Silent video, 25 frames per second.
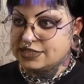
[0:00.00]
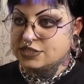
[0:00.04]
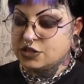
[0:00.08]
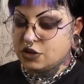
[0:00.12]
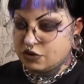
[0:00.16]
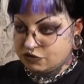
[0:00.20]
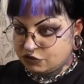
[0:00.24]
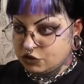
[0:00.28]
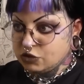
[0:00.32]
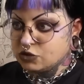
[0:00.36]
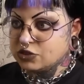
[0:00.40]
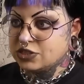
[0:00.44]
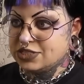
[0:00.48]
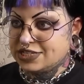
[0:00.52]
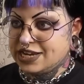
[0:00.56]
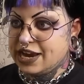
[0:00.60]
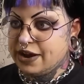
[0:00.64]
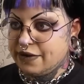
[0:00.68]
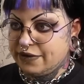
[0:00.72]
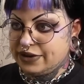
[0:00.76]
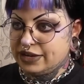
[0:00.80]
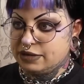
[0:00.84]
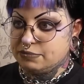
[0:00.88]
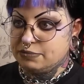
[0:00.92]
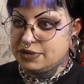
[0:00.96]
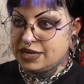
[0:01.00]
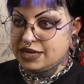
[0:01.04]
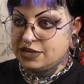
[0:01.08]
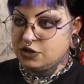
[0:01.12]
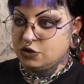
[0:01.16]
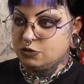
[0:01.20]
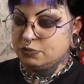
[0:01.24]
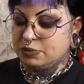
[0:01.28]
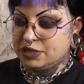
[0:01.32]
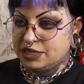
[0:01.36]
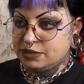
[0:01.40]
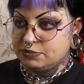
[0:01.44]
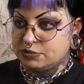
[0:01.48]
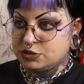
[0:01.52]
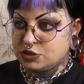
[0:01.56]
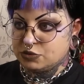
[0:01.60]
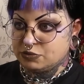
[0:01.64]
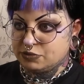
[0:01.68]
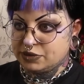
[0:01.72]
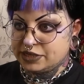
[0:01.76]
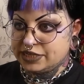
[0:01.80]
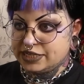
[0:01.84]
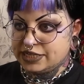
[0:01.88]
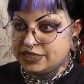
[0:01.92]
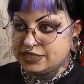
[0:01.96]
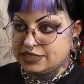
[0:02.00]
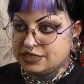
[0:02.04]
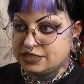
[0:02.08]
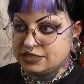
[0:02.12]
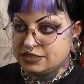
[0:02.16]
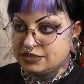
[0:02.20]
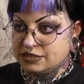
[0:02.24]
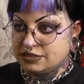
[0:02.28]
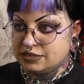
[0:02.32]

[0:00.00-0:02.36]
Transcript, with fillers: So if you're staring at me, you'll be able to read,